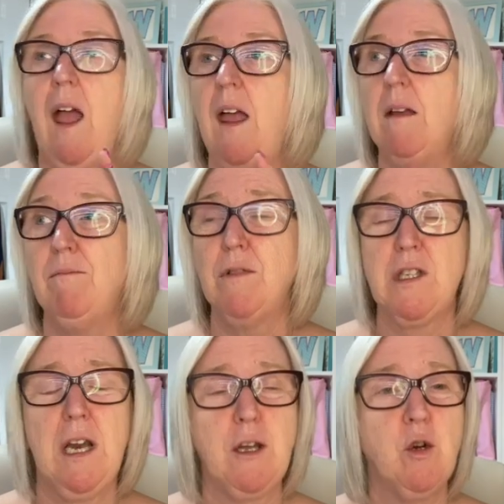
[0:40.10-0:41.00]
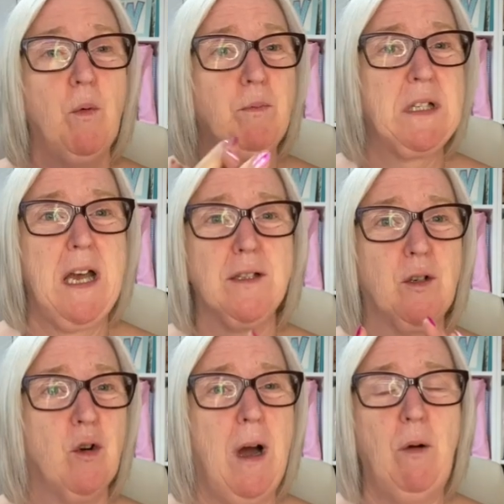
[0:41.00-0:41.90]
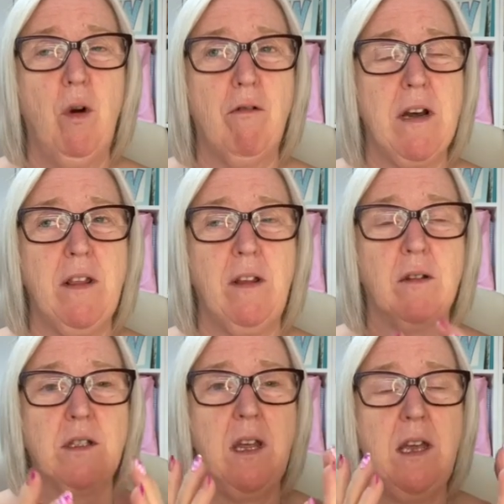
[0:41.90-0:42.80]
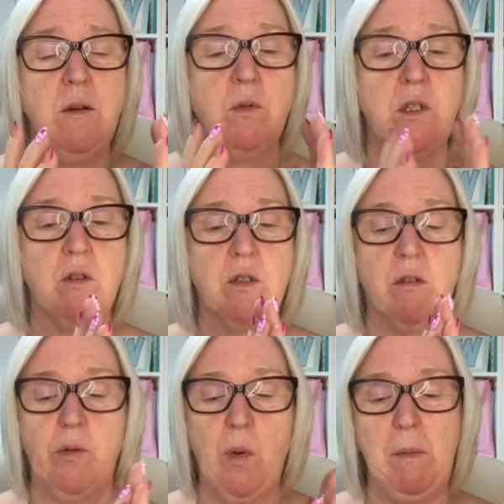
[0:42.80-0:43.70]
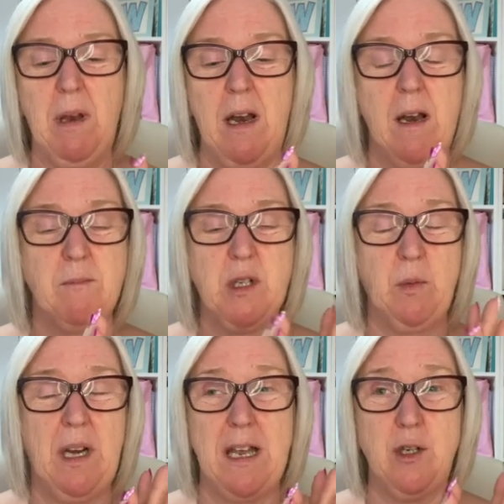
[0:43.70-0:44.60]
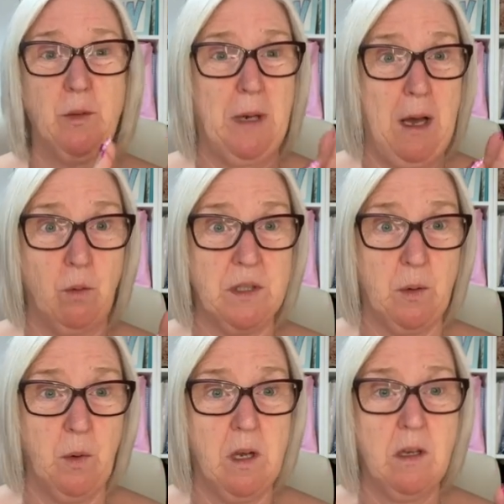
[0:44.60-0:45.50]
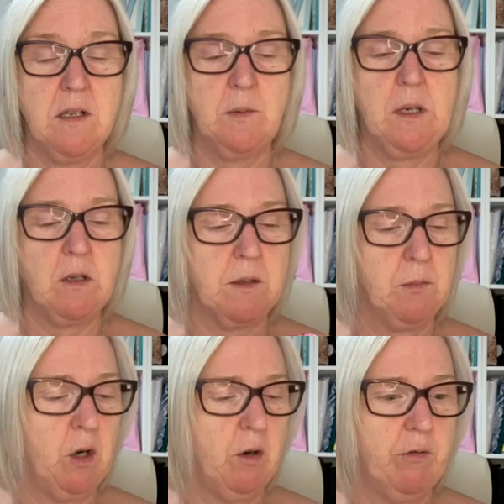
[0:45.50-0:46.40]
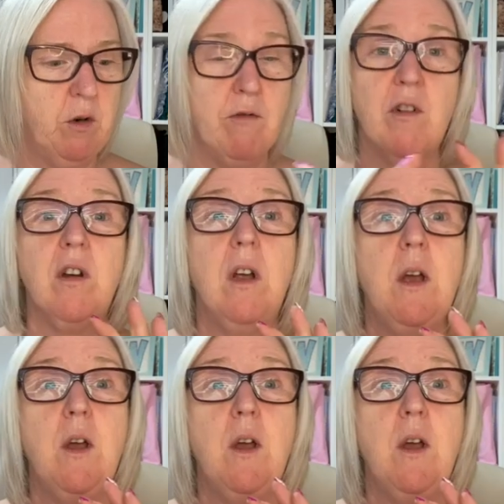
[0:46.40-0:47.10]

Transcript: Um, to like come upstairs and cut out or anything because the heat was just overwhelming and I'm doing like double hours at work this week because I'm covering